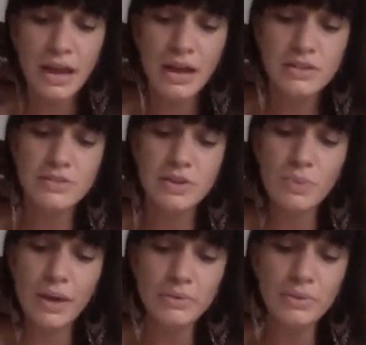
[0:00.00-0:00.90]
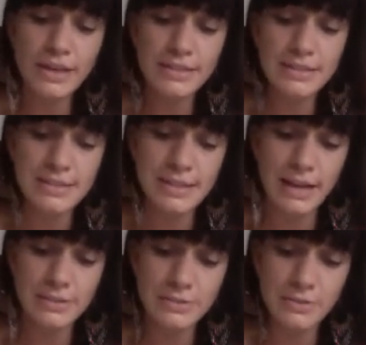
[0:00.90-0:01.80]
So when we can
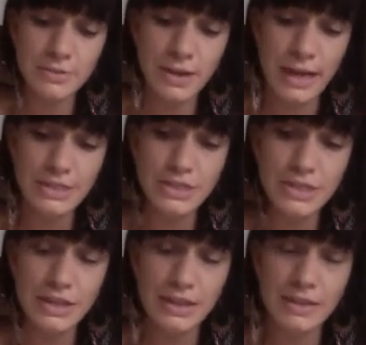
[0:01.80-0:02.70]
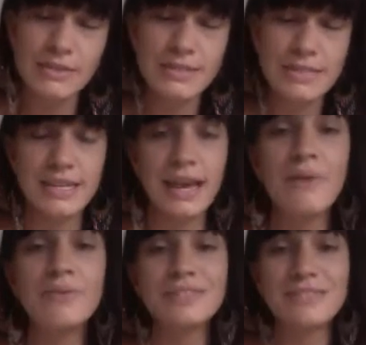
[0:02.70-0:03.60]
start to actually see
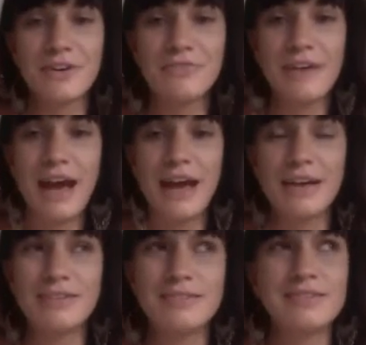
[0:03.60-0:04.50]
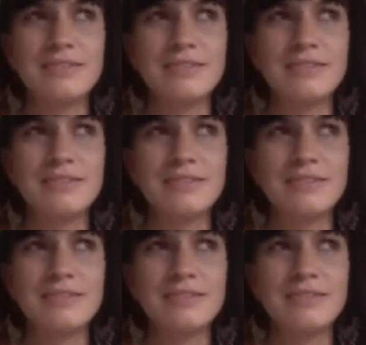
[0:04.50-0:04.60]
ourselves as